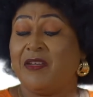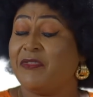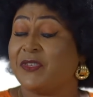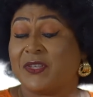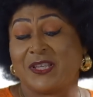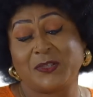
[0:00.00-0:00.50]

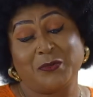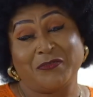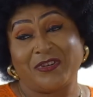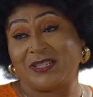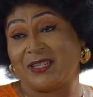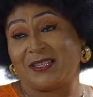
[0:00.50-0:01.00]
If you say so,
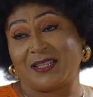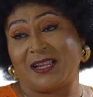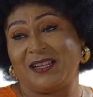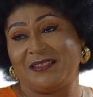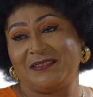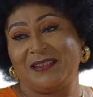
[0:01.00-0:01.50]

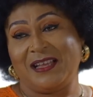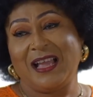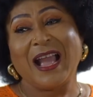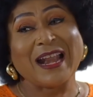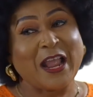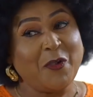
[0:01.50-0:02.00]
Francesca.
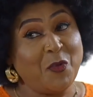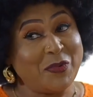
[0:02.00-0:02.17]
And I